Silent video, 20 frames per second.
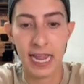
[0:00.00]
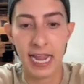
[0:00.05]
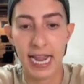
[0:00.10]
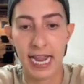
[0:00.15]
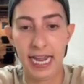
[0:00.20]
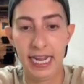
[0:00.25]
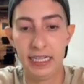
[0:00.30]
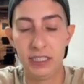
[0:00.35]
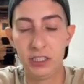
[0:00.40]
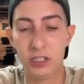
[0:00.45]

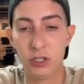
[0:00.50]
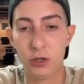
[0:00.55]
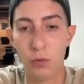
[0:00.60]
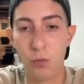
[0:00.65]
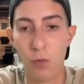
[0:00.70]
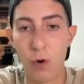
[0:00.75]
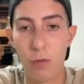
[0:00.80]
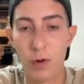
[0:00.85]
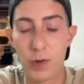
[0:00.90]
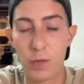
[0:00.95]
And
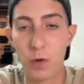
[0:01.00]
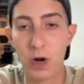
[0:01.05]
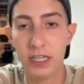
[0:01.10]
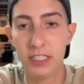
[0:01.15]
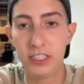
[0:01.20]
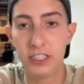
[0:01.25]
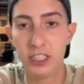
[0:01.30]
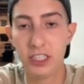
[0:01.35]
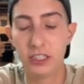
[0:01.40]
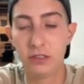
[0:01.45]
what we want
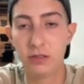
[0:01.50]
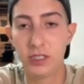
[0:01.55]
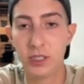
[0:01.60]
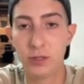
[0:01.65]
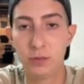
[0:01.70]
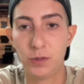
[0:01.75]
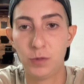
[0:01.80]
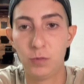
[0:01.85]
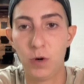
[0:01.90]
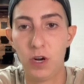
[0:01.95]
to do is
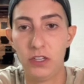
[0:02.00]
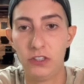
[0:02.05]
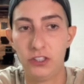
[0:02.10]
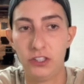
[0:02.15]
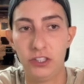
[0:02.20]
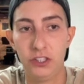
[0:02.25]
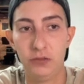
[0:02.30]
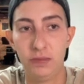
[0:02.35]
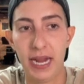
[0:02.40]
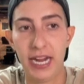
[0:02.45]
we want
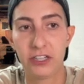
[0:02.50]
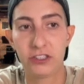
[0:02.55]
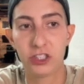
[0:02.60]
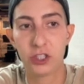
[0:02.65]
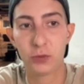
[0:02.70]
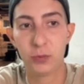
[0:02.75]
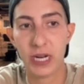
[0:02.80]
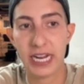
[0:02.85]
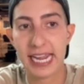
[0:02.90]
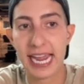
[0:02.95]
to make sure
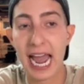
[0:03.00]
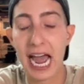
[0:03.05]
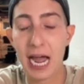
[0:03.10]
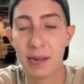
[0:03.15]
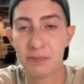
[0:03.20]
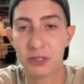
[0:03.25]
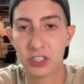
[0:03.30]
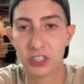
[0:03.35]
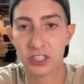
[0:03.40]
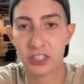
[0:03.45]
we
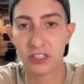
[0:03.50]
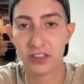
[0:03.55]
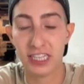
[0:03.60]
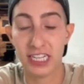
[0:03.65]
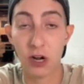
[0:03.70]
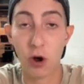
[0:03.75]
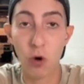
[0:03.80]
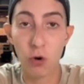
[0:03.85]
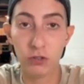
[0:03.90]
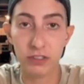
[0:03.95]
capture
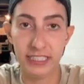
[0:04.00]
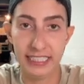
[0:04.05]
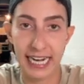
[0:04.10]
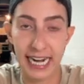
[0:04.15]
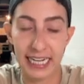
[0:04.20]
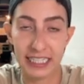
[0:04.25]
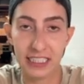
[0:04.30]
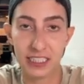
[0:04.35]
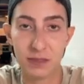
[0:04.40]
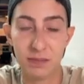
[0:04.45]
the old
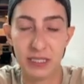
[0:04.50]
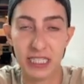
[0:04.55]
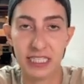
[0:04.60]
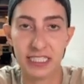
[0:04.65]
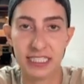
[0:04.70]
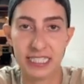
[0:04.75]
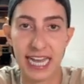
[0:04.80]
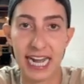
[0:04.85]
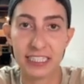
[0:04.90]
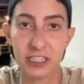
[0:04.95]
next
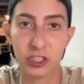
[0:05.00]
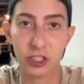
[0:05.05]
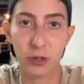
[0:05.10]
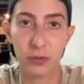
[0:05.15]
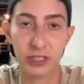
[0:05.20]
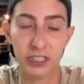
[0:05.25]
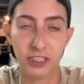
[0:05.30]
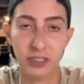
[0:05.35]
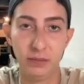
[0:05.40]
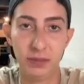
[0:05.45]
because that's
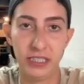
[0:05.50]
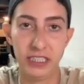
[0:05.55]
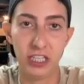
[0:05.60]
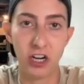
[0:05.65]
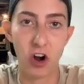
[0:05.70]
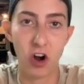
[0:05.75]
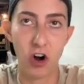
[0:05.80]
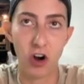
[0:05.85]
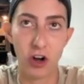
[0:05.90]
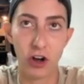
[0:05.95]
going to be
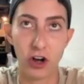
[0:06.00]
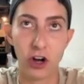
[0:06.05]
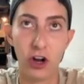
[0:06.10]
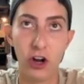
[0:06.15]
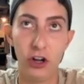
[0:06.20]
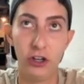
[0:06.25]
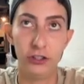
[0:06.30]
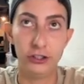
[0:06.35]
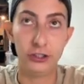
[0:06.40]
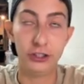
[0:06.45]
our
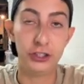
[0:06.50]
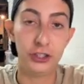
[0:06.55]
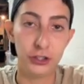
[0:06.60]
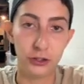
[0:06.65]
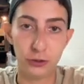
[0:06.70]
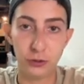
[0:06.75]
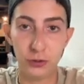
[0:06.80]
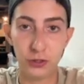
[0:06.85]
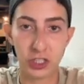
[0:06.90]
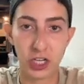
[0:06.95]

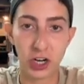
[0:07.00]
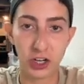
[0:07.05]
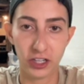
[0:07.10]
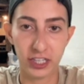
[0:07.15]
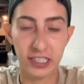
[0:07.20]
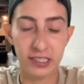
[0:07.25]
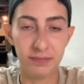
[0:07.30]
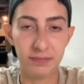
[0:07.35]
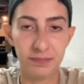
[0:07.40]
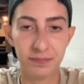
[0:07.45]
new
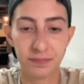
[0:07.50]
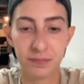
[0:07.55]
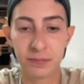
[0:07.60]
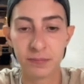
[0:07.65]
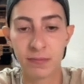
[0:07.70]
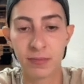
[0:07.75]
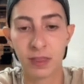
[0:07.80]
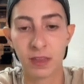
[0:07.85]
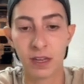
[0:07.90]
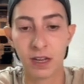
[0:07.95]
current.
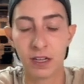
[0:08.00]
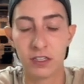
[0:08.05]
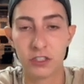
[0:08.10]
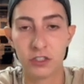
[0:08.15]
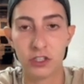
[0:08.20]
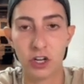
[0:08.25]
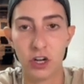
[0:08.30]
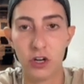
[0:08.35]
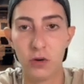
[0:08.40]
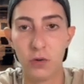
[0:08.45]

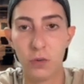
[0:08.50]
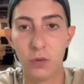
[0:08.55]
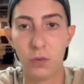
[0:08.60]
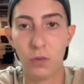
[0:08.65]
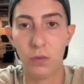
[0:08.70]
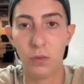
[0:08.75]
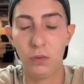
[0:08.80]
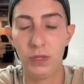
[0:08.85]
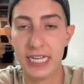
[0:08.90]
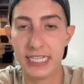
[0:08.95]
So
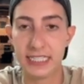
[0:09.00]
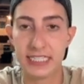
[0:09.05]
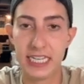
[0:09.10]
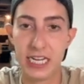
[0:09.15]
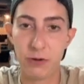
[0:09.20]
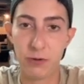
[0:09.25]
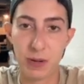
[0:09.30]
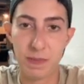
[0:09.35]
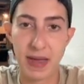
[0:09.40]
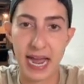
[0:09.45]
let's
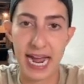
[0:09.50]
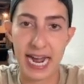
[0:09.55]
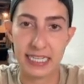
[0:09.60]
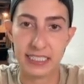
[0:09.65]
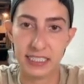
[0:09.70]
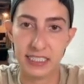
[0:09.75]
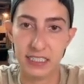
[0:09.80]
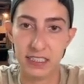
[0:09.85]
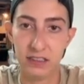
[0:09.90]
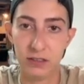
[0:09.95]
say we
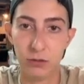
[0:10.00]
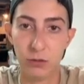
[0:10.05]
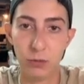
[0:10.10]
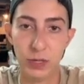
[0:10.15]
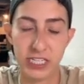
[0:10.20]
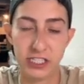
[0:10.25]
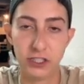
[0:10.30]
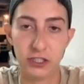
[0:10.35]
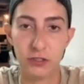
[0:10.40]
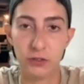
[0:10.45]
pass in,
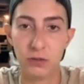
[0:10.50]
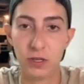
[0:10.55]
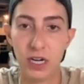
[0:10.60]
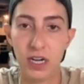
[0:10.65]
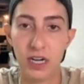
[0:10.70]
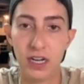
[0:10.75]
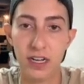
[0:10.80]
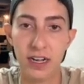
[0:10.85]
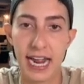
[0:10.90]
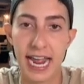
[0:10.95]
we do
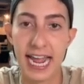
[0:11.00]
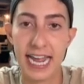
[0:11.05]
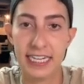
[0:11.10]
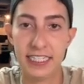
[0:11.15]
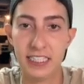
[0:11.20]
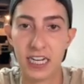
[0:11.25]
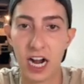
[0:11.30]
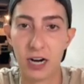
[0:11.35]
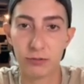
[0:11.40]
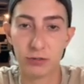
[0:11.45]
a
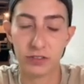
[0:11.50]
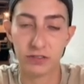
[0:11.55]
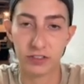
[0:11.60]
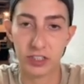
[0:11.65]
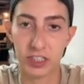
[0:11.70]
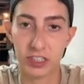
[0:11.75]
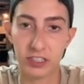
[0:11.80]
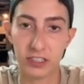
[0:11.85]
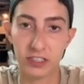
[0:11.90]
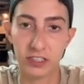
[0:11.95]

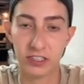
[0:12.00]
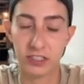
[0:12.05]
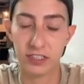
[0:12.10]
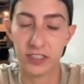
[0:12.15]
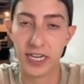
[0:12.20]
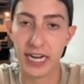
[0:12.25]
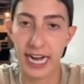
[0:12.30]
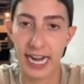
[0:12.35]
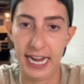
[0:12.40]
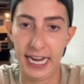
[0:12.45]
head.reverse
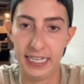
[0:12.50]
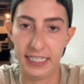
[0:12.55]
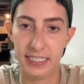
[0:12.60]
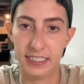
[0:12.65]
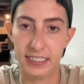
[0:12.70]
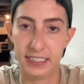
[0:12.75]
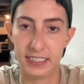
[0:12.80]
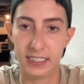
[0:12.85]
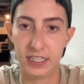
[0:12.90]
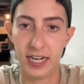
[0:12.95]

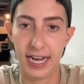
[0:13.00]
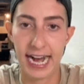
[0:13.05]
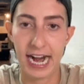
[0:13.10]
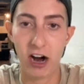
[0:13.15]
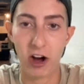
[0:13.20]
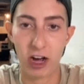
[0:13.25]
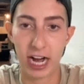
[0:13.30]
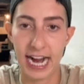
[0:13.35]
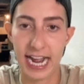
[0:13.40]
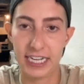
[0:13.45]
and
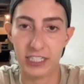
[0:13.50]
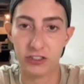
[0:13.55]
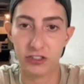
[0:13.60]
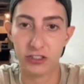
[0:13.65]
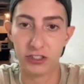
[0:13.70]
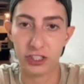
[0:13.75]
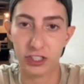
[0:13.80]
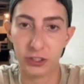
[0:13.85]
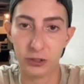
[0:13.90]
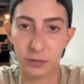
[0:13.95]
our head is
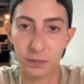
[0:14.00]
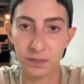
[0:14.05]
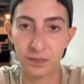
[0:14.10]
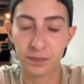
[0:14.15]
2.